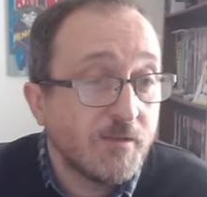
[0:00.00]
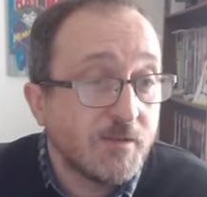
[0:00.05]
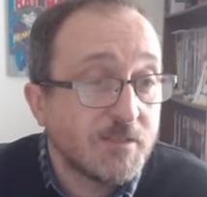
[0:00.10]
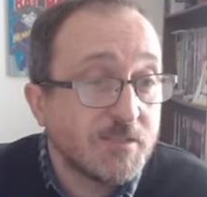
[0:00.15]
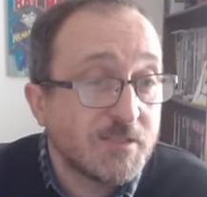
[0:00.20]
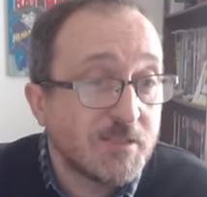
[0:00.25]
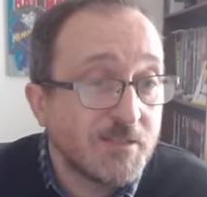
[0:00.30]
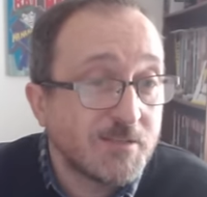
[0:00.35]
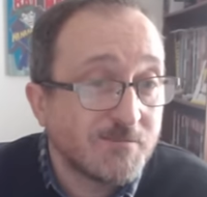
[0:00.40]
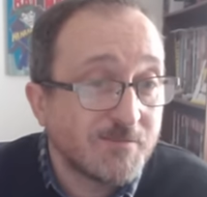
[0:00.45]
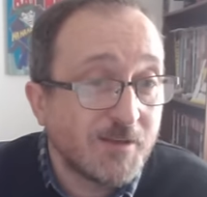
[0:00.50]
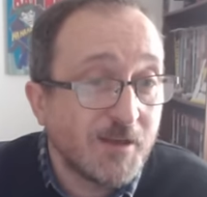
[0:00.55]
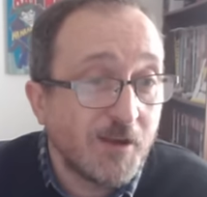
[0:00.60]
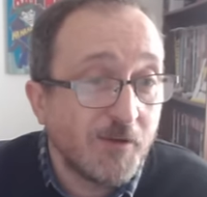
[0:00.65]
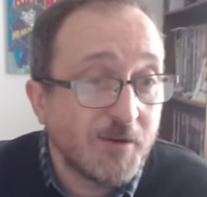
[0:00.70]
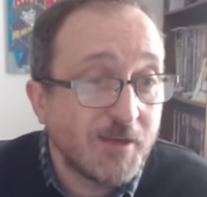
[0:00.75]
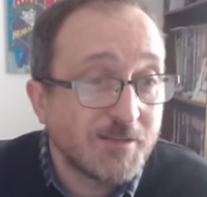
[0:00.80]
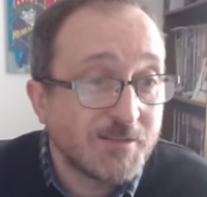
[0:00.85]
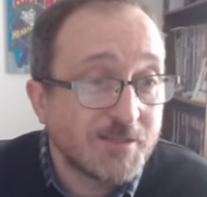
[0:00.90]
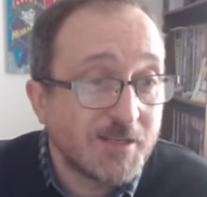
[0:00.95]
This is
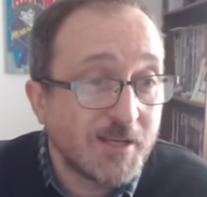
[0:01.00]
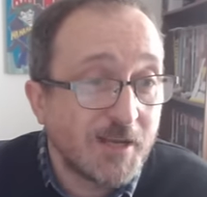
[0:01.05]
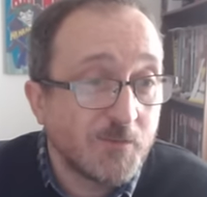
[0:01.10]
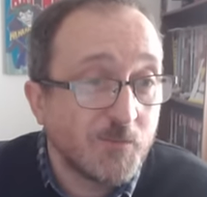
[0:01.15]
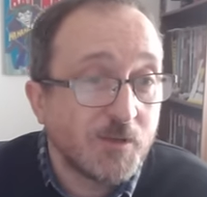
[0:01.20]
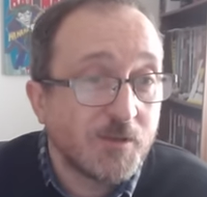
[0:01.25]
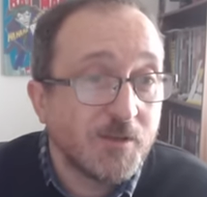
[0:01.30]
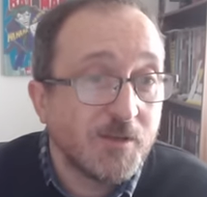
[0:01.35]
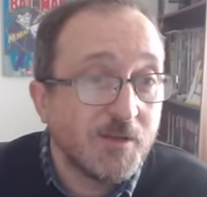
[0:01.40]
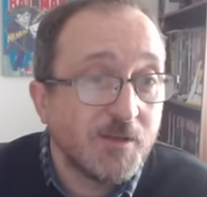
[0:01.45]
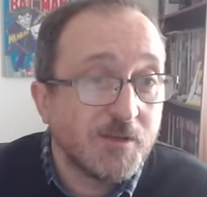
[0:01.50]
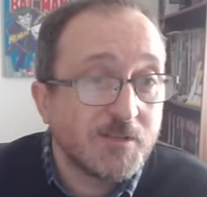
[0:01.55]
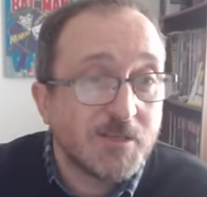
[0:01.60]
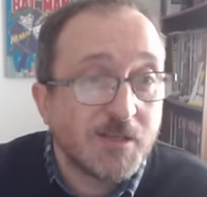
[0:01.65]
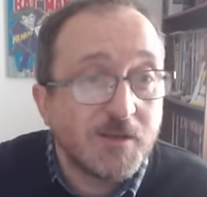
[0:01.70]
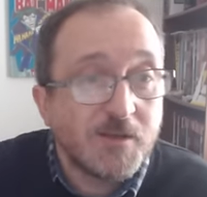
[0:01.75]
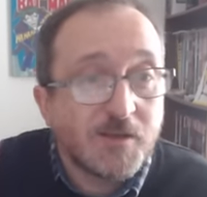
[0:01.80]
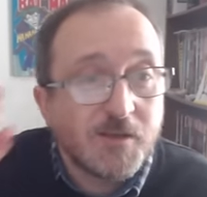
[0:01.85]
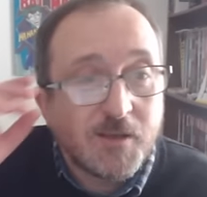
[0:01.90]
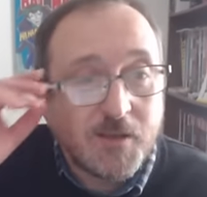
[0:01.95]
going into Game Week
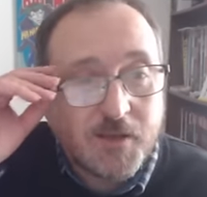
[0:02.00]
30.